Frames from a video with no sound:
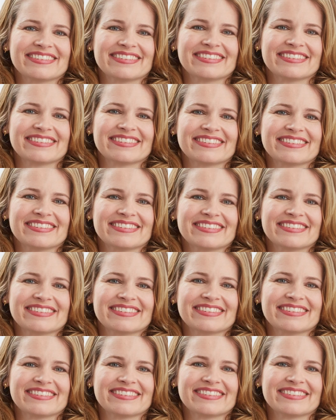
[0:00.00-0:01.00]

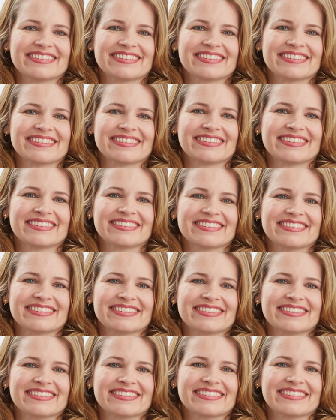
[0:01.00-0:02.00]

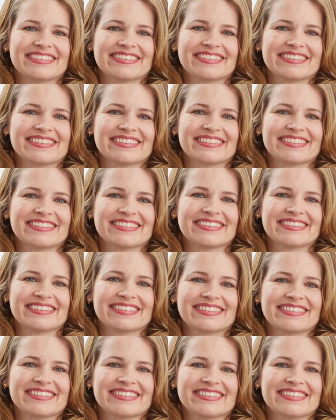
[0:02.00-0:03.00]

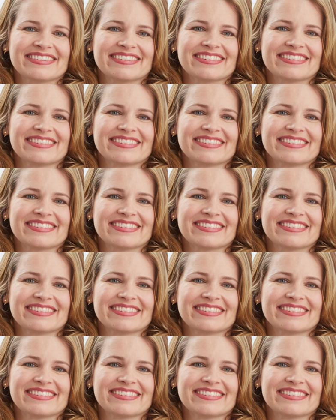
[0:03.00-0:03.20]
The person shown says nothing.